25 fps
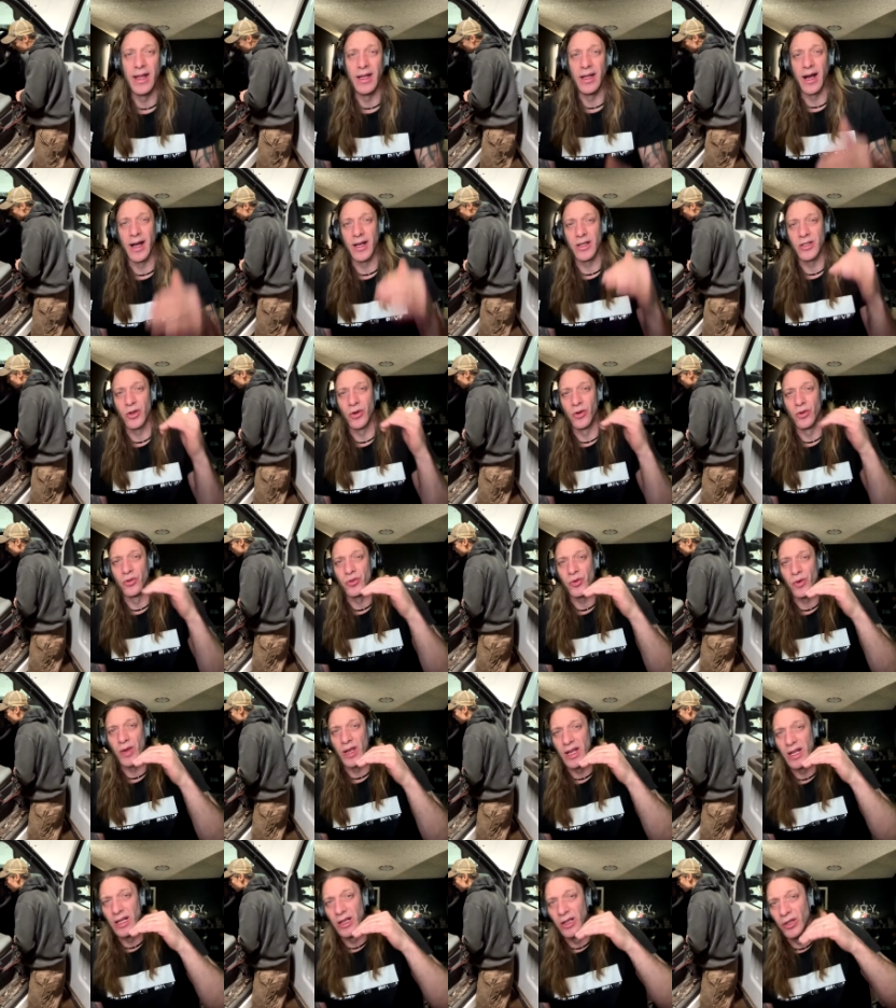I told you
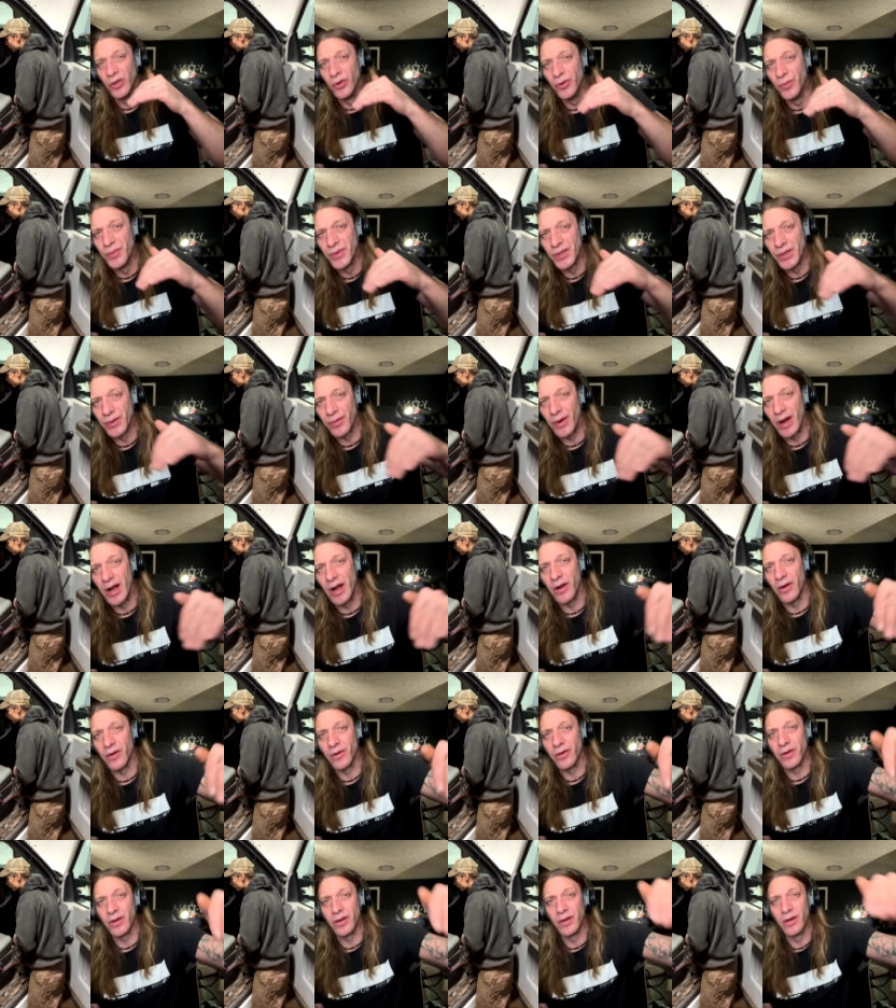it loops
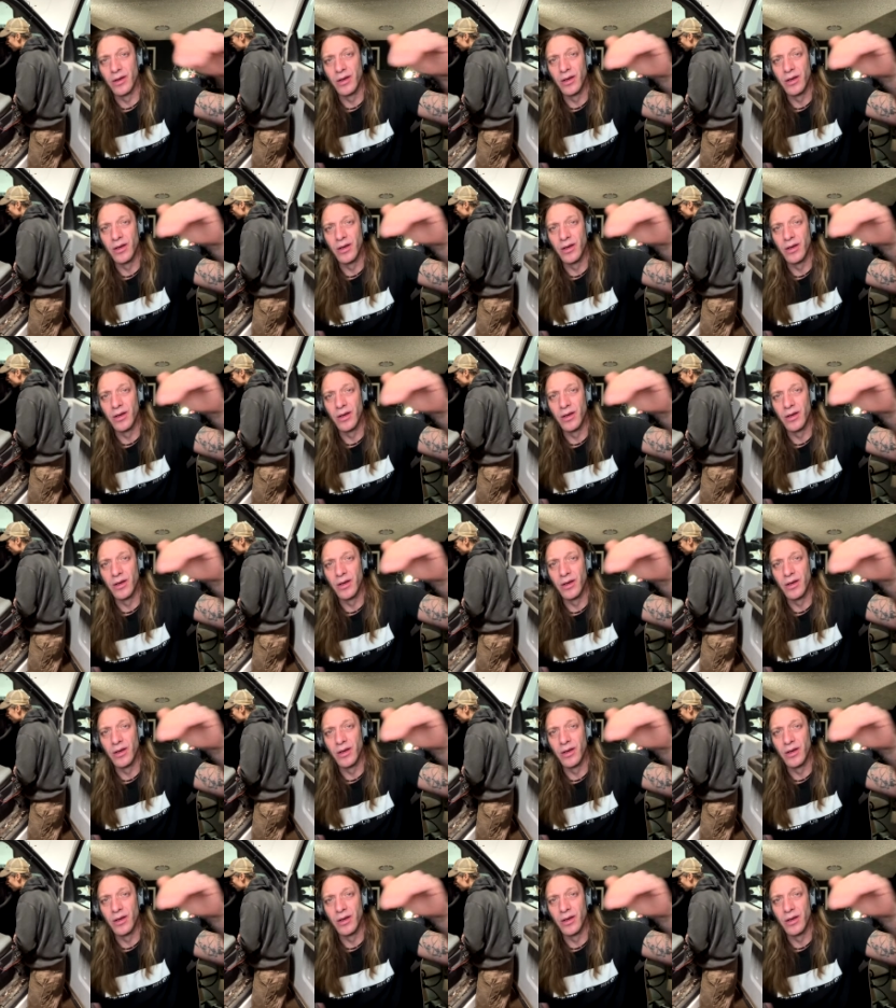around.